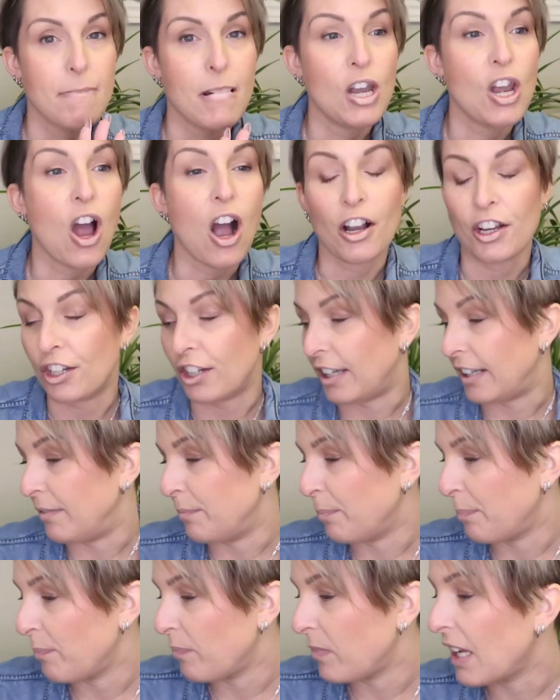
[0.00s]
not good.
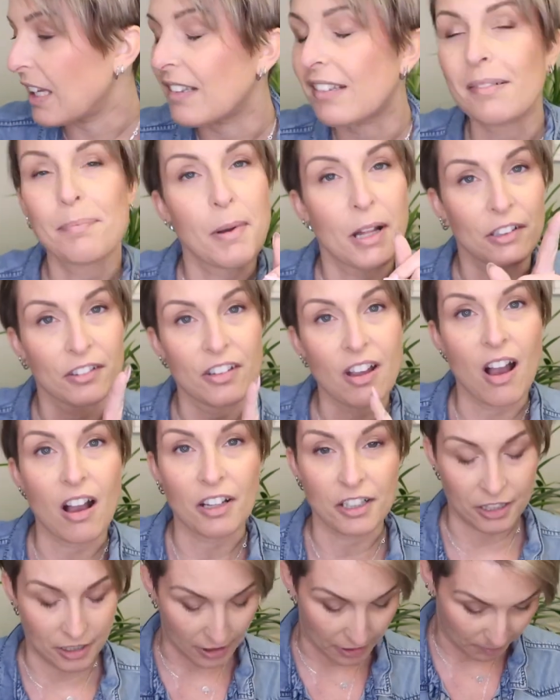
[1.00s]
It smelled
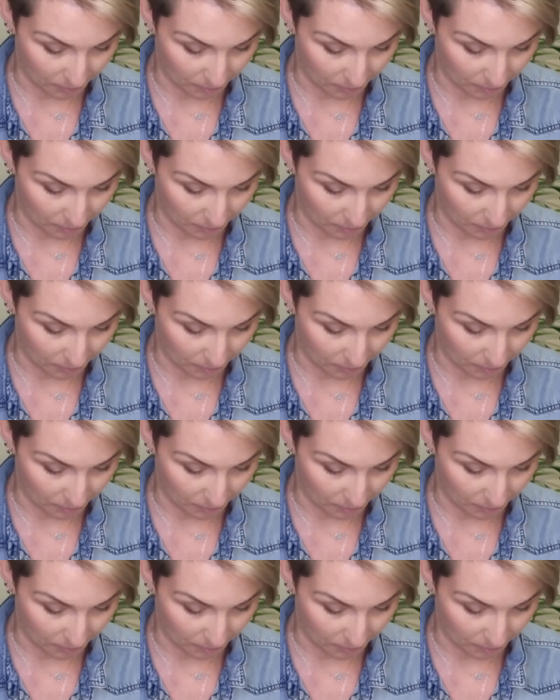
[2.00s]
not good.